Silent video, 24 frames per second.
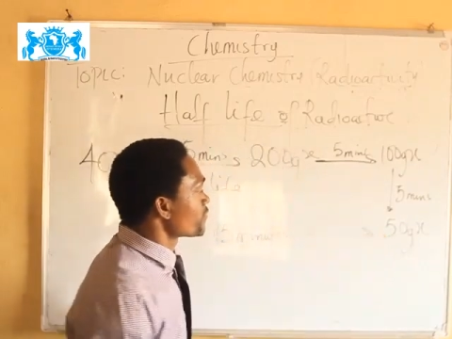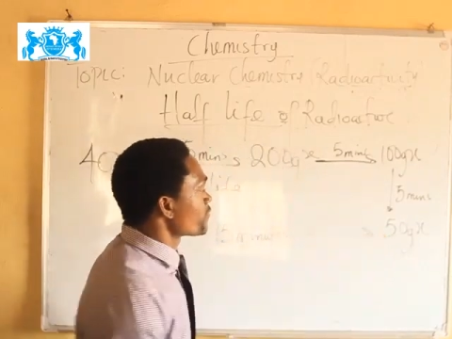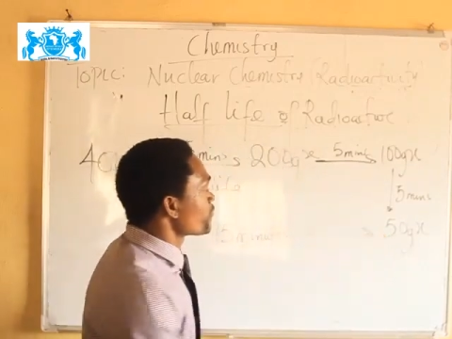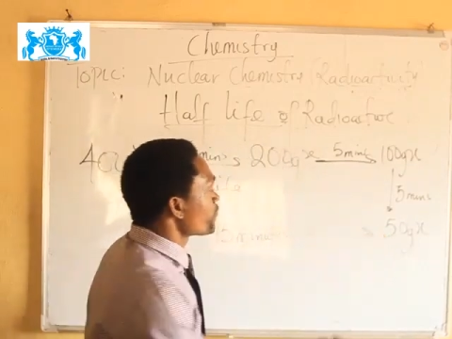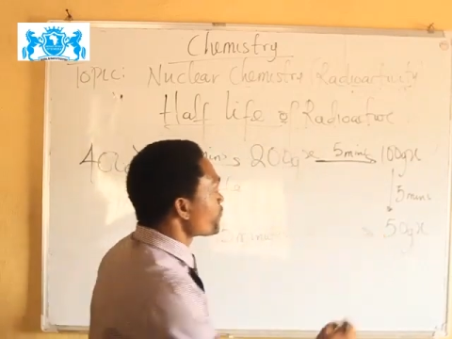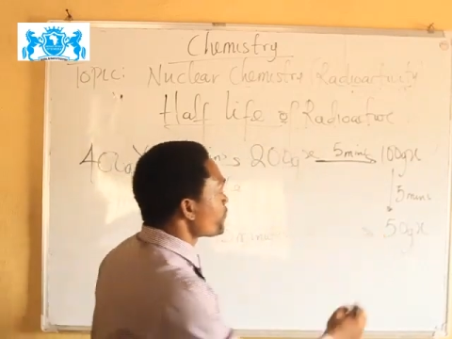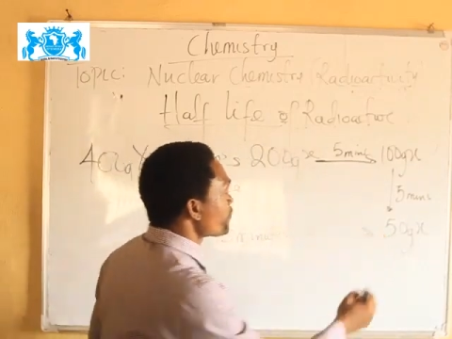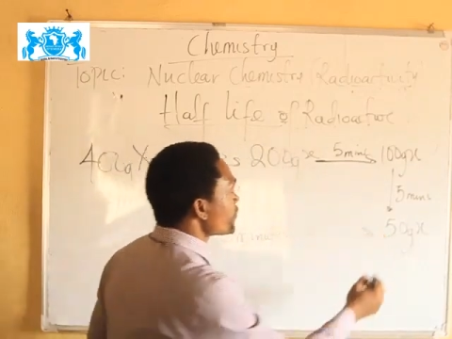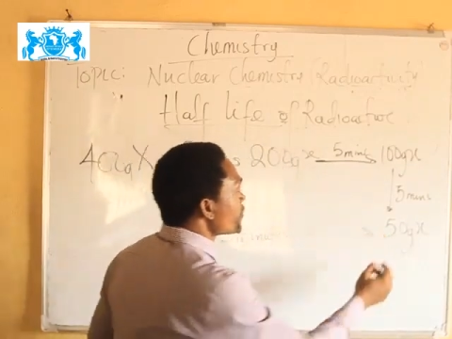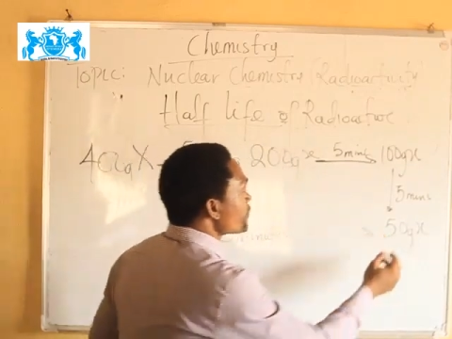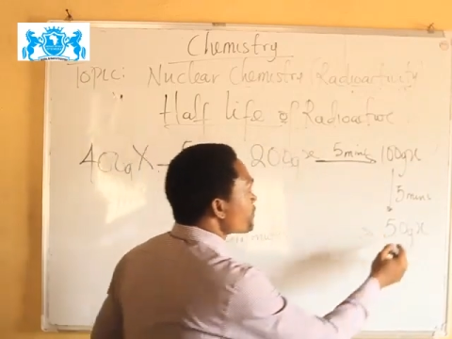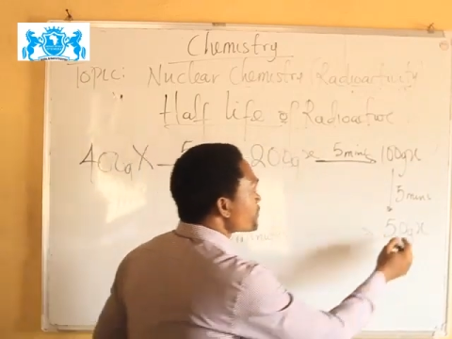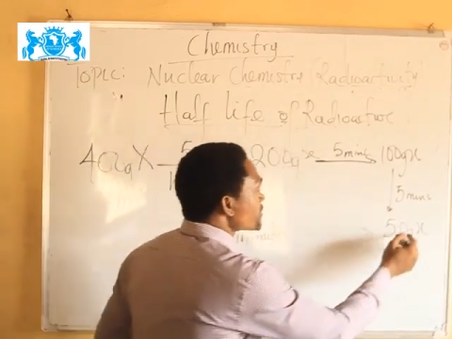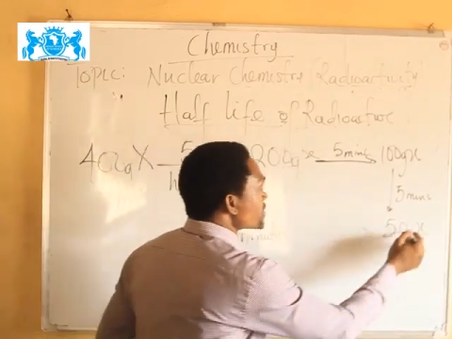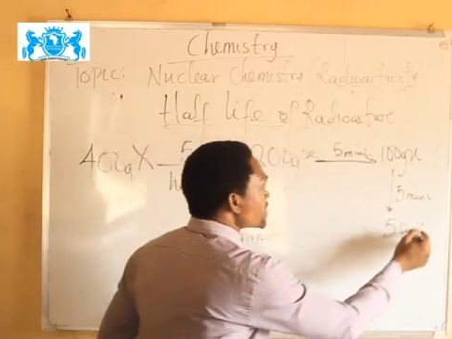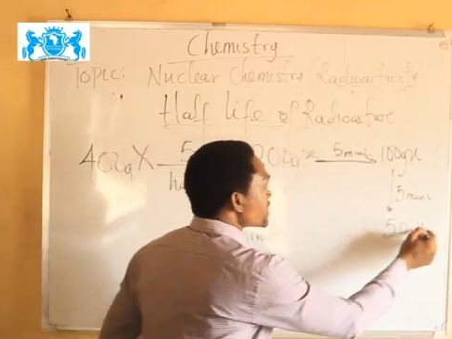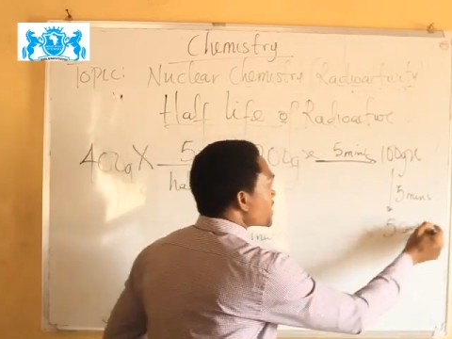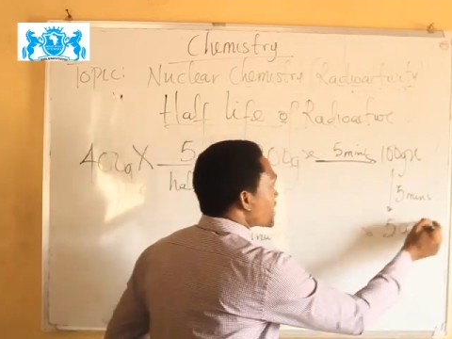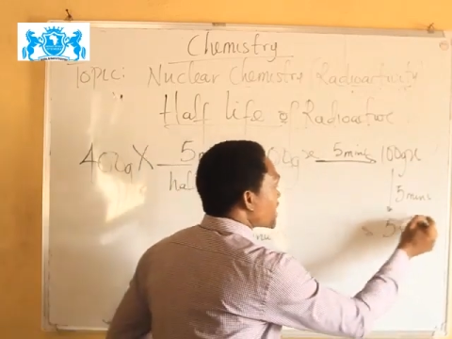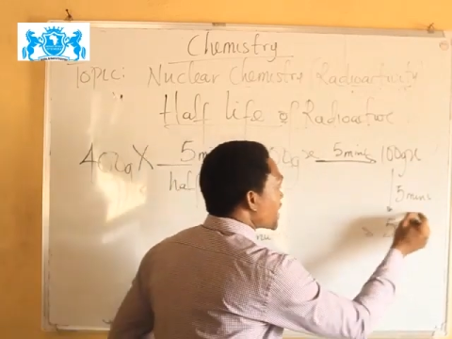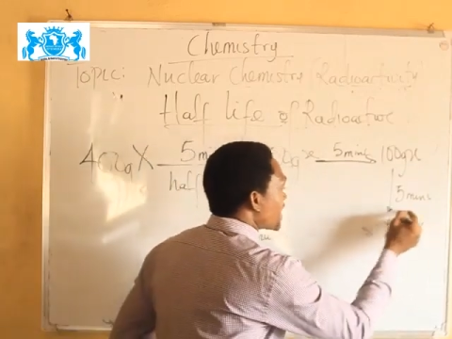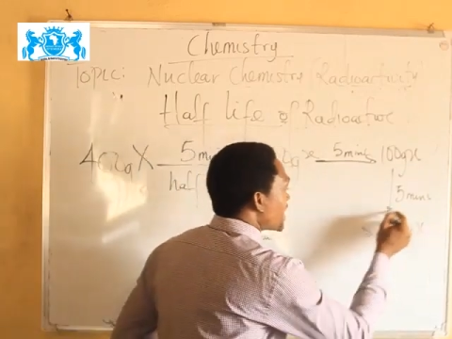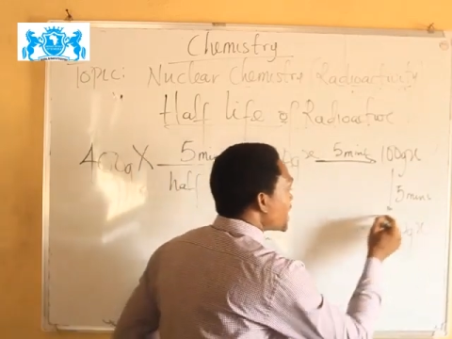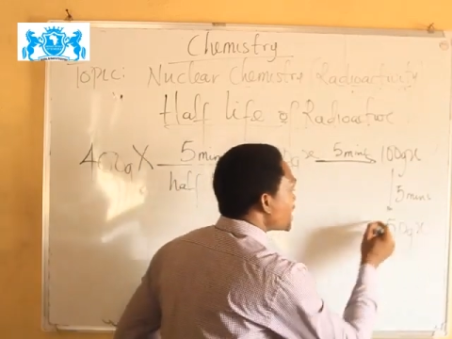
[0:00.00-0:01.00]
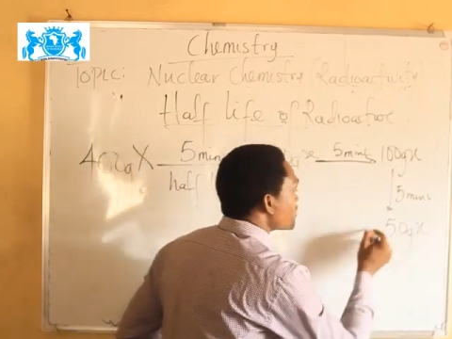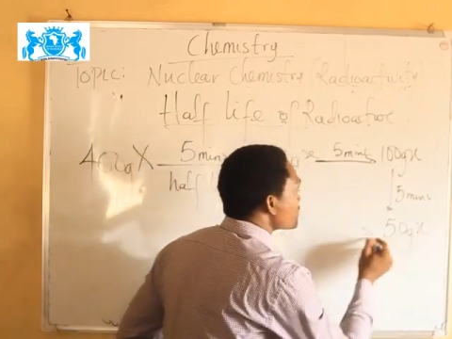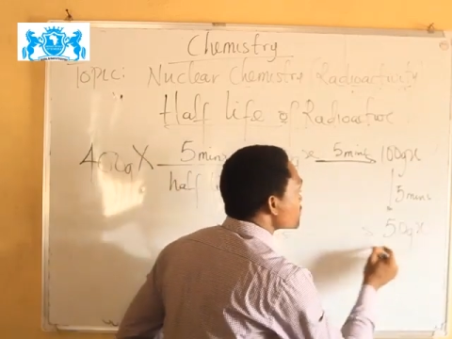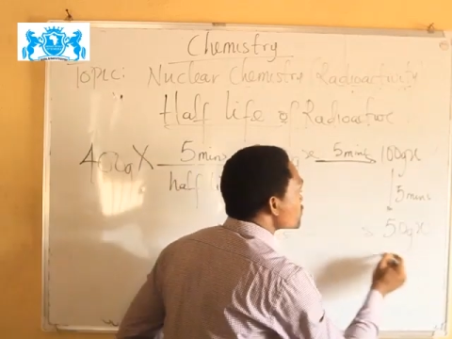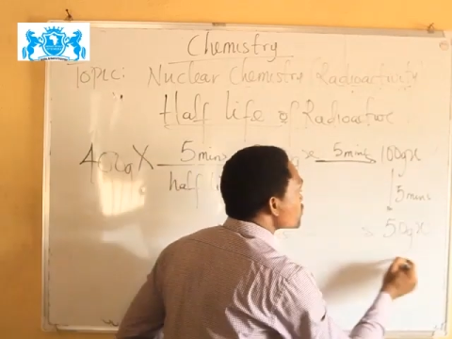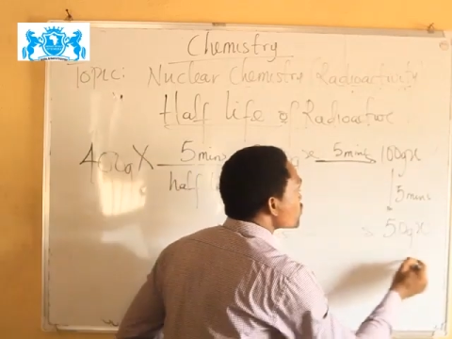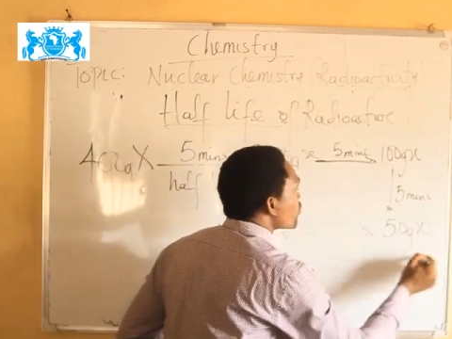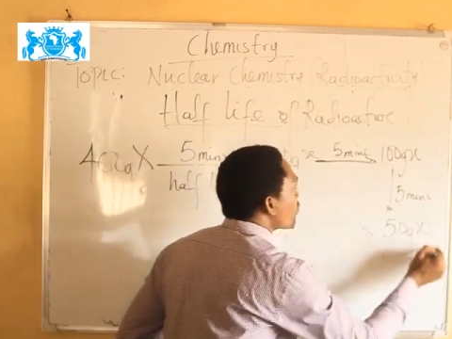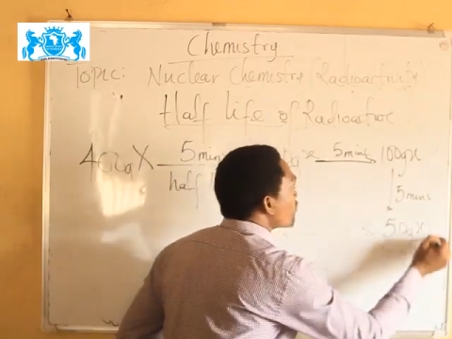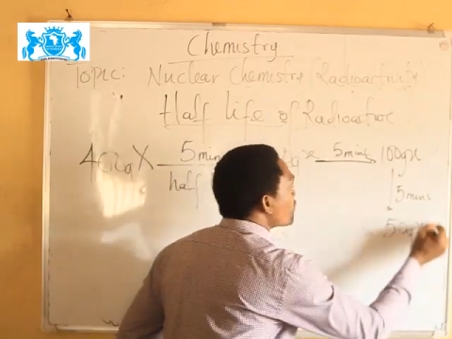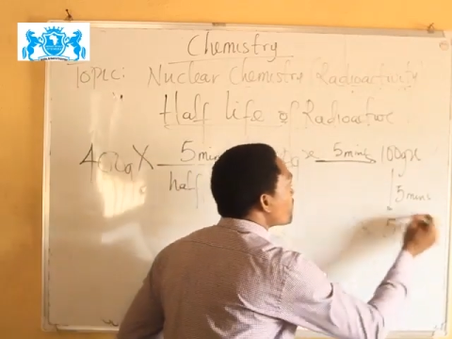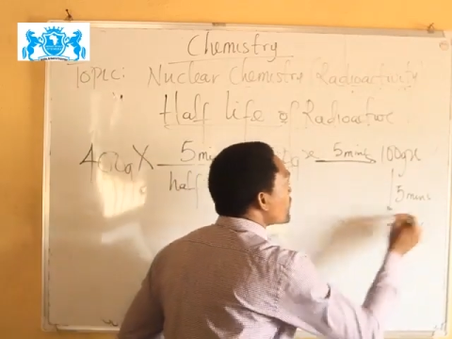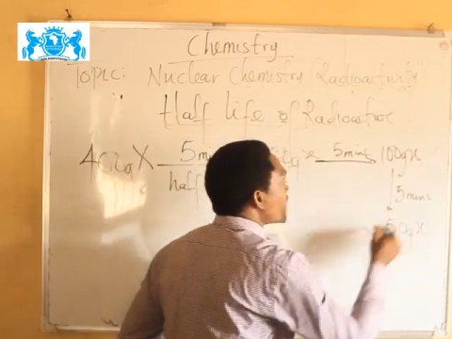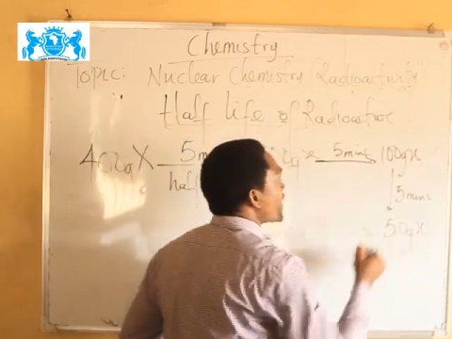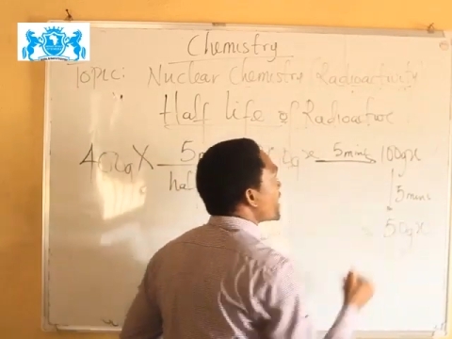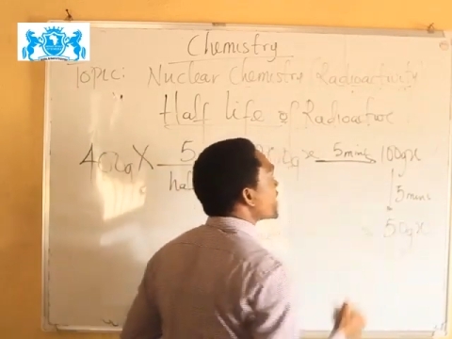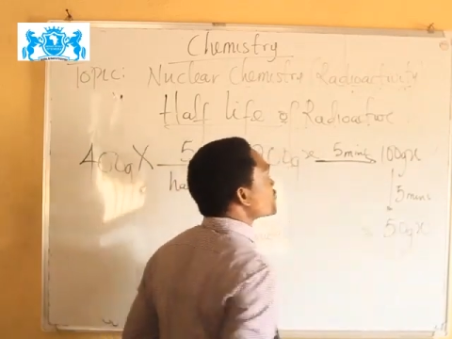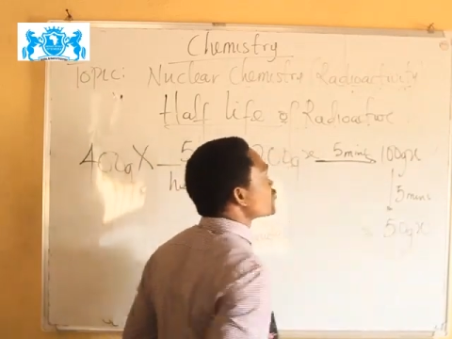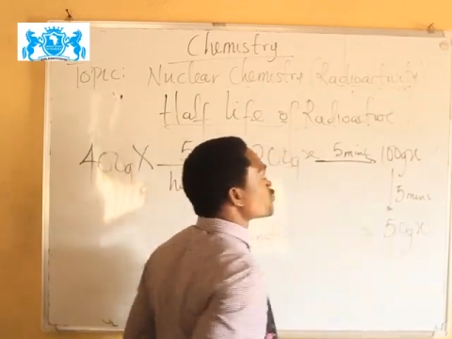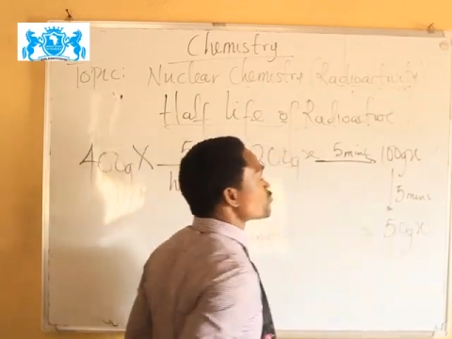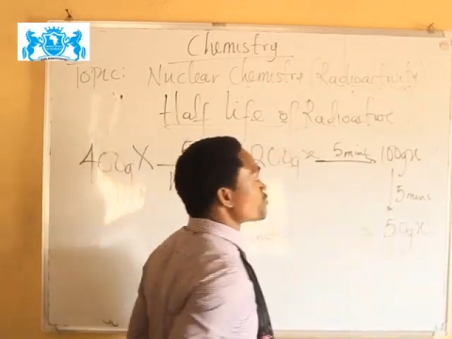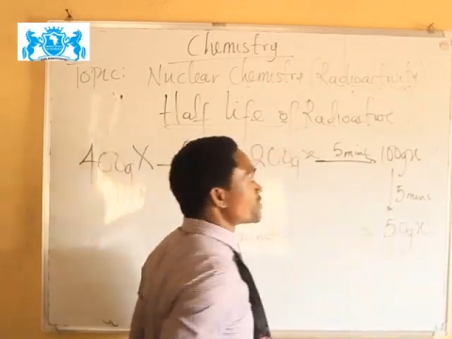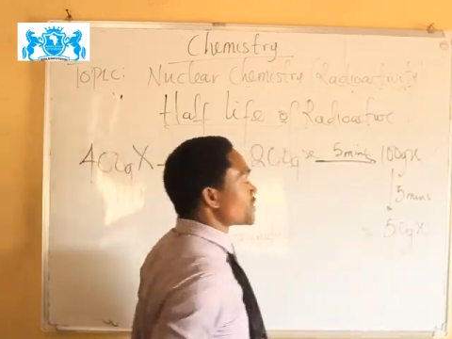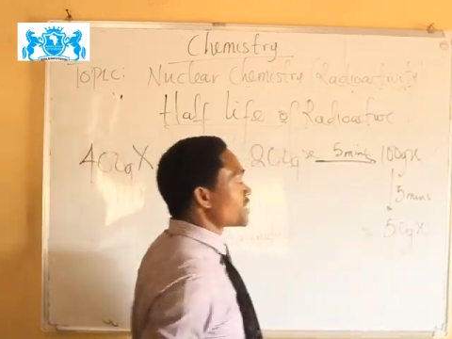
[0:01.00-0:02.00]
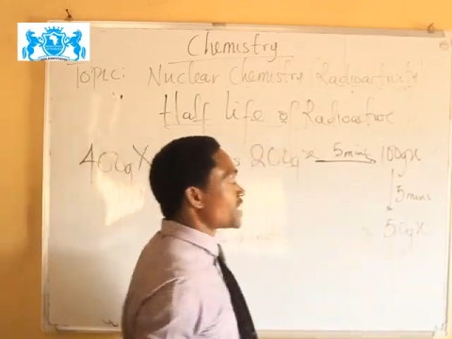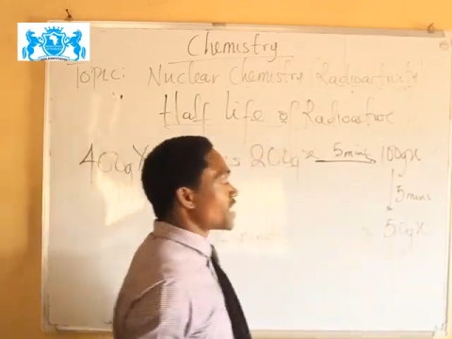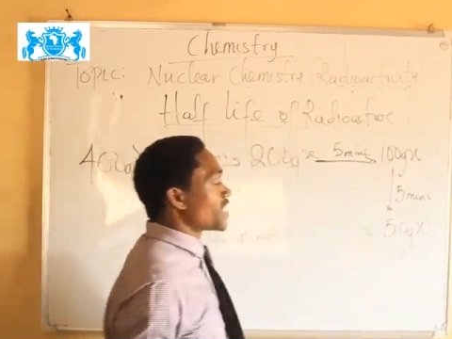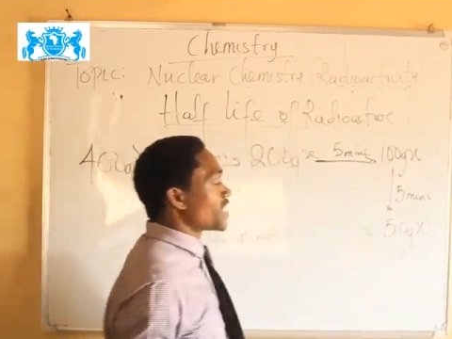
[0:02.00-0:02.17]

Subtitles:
50 grams of X will be